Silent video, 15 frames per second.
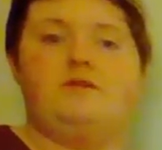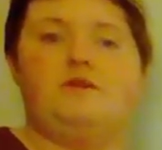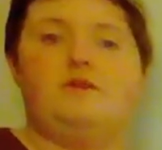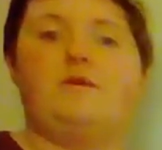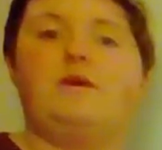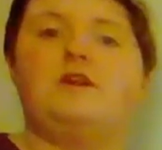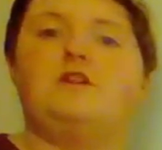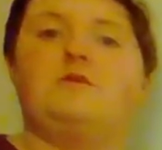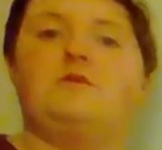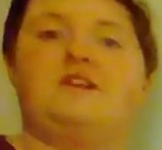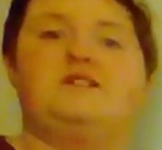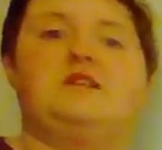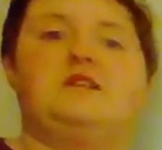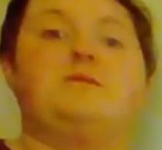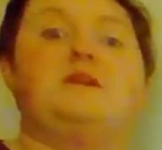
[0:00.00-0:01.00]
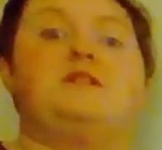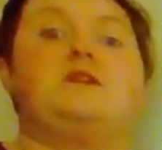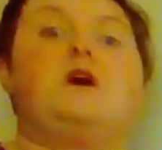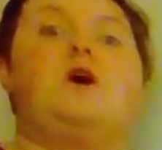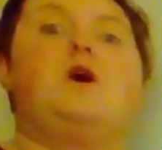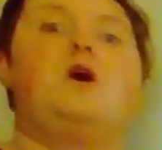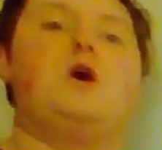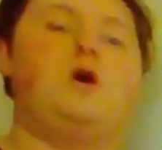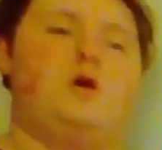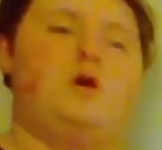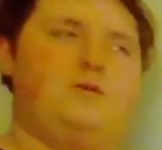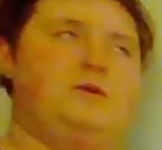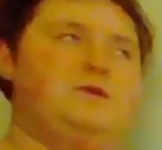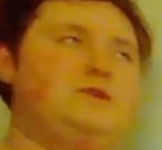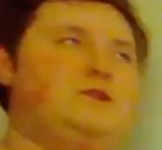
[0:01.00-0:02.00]
The word domestic means
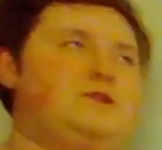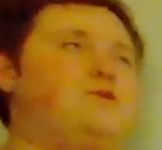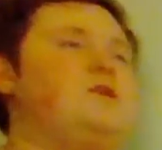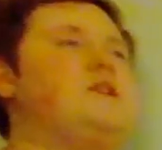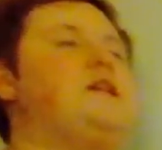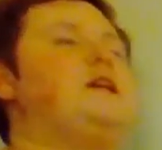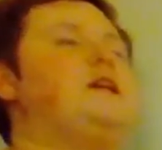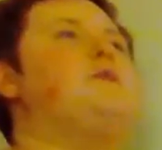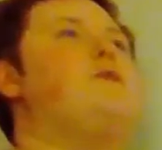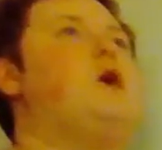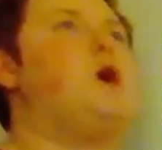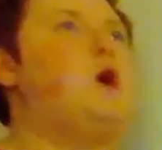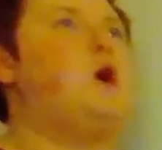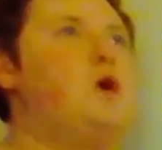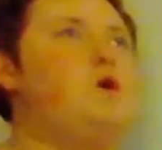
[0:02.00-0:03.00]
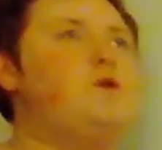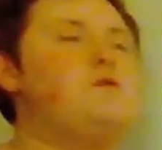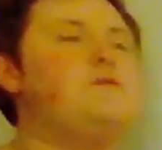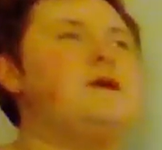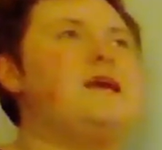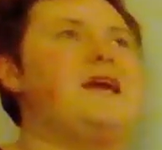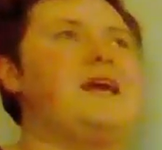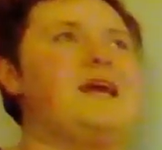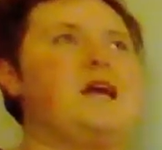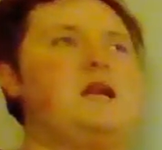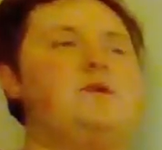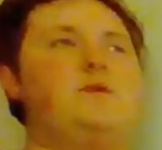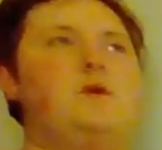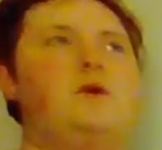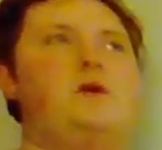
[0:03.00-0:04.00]
home. So if we think of home
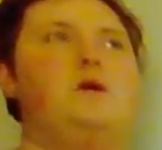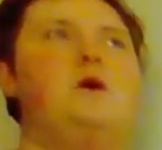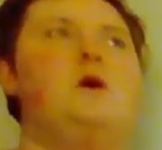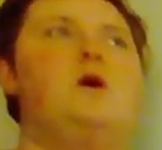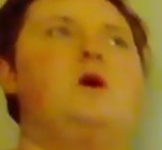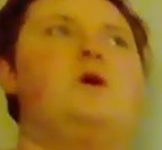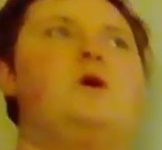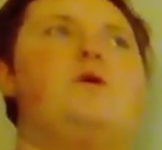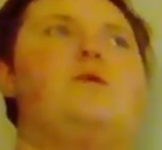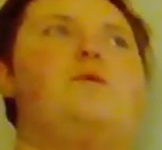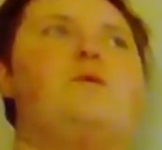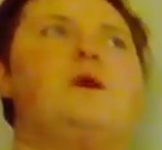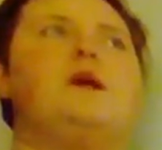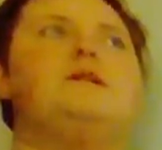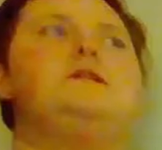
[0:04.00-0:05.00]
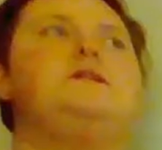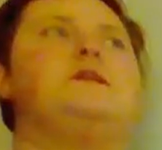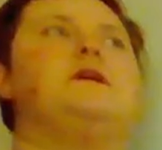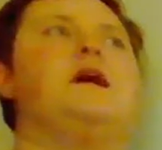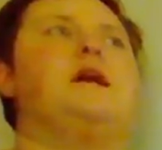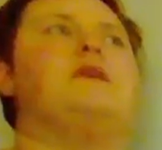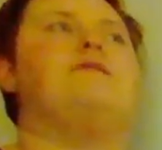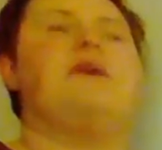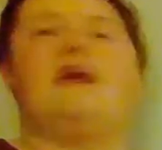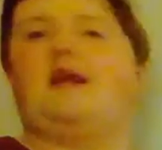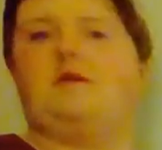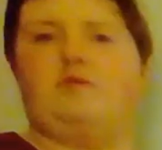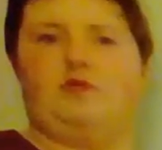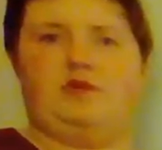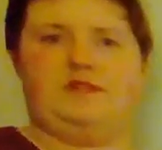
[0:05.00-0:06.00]
animal, what kind of
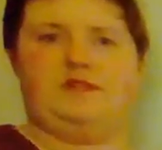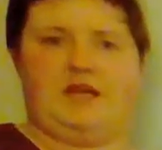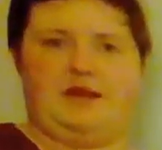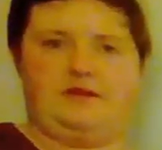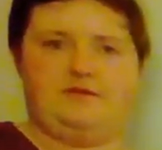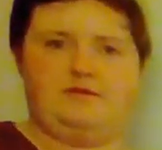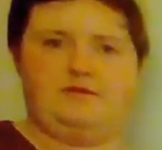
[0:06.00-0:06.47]
animal is it?